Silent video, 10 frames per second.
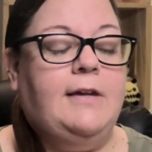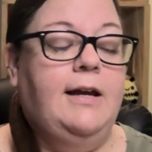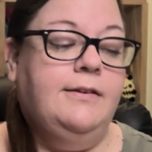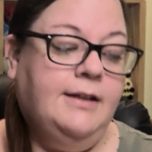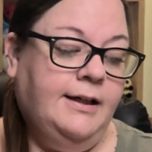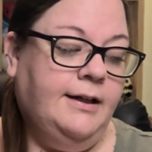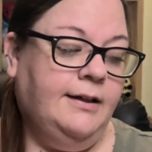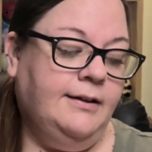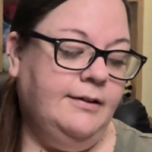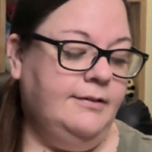And
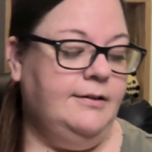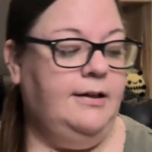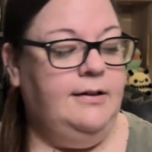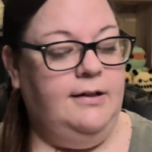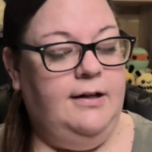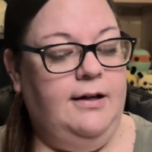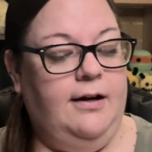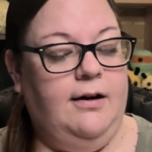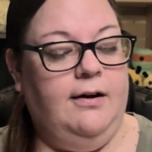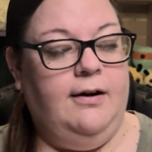then
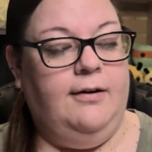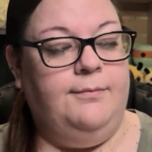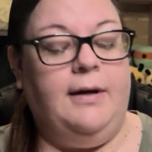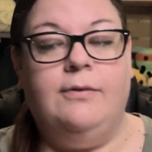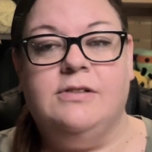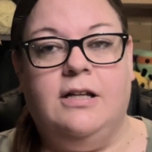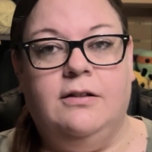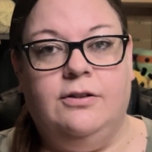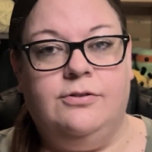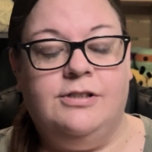I was on
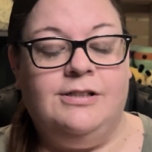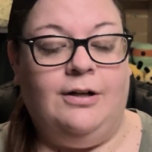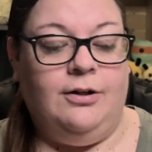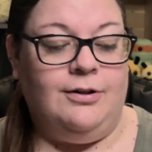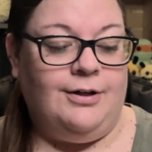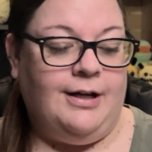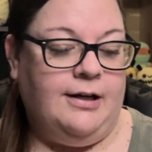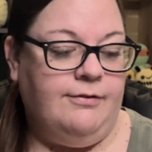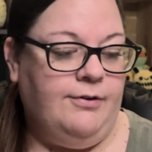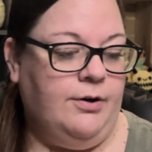a little snuggler kick
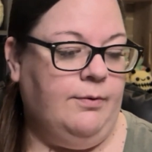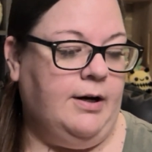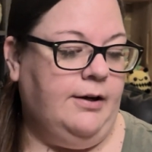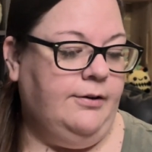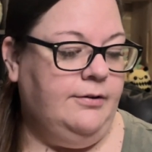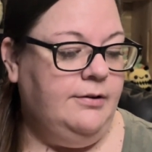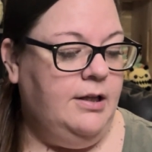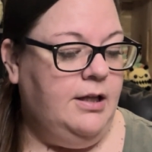for a while.